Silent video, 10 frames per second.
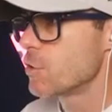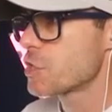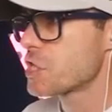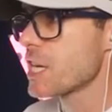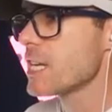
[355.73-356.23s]
The
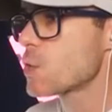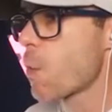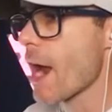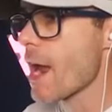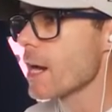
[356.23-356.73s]
seas
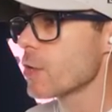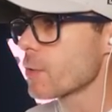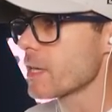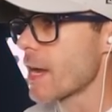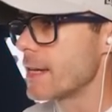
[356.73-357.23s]
were
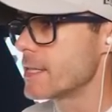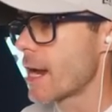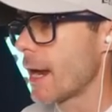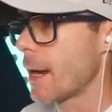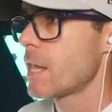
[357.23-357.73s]
angry that
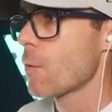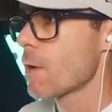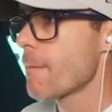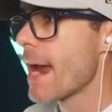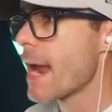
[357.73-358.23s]
day. They
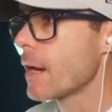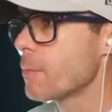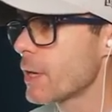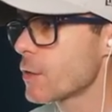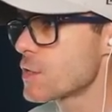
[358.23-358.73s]
were mad
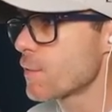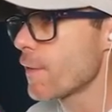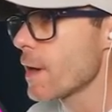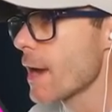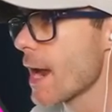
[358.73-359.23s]
because
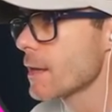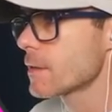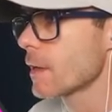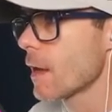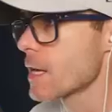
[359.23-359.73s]
Finn ate
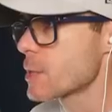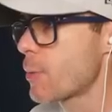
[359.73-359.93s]
the last